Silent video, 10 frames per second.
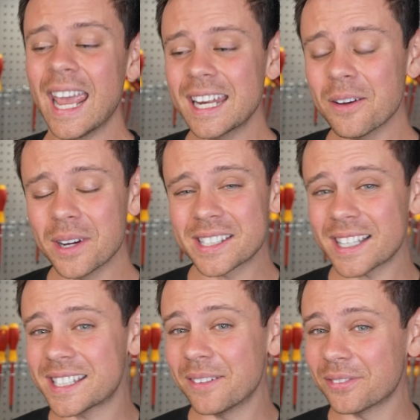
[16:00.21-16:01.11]
Anyways,
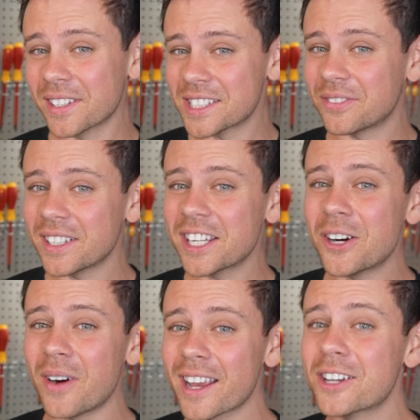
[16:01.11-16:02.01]
that's it for this
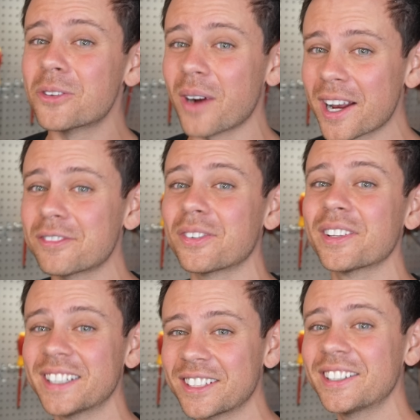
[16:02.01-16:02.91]
video. I could rant for
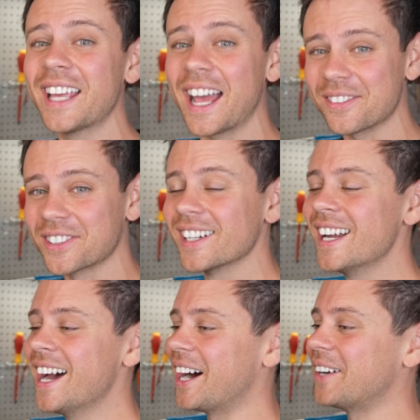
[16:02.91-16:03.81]
literally ever.
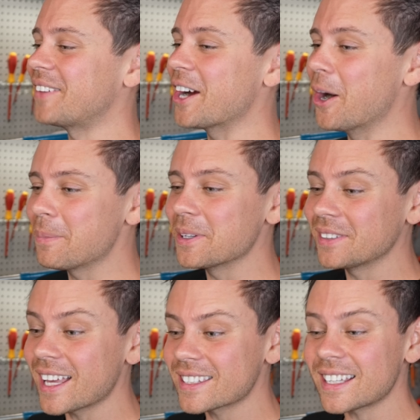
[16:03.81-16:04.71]
Um, I hope you
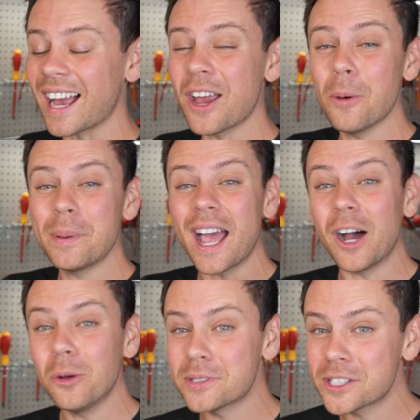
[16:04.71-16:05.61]
liked it. I hope it
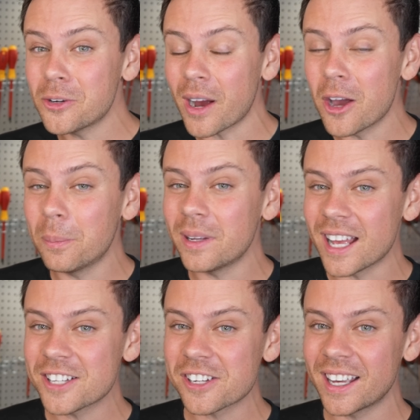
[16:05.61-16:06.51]
helps you. I hope it
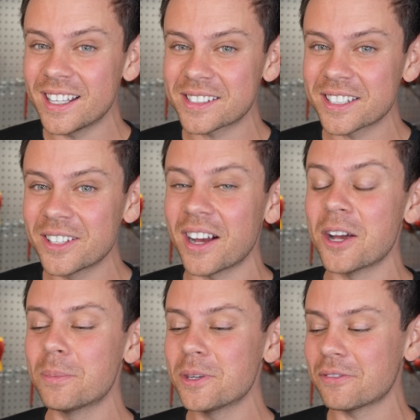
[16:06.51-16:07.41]
educates you. I
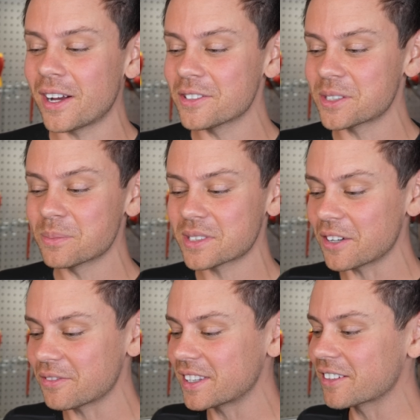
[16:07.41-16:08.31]
hope you found some
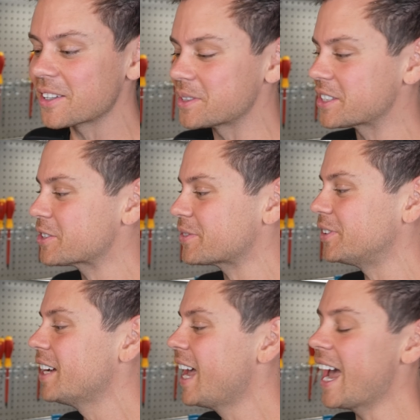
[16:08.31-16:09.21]
stuff in there that was
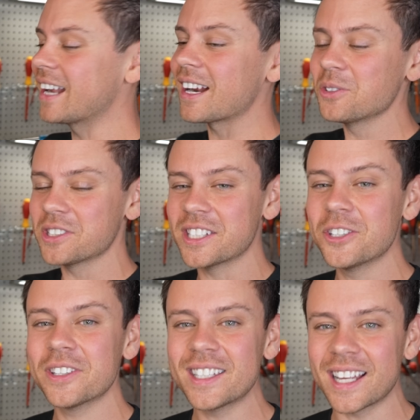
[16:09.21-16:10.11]
useful, and I will see
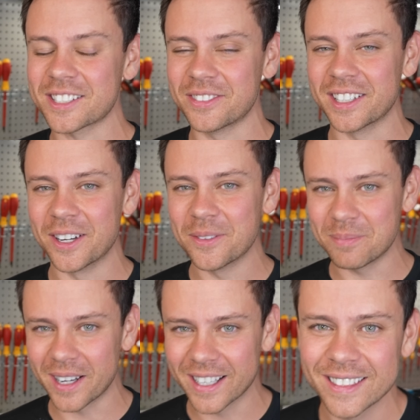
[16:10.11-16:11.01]
you in the next video.
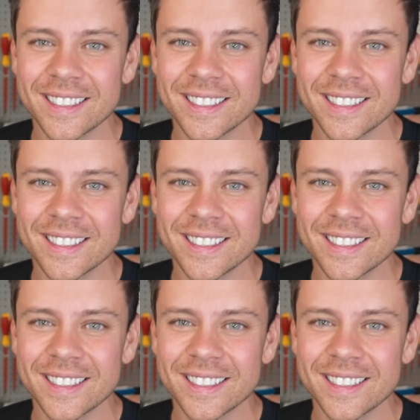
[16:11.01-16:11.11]
Bye.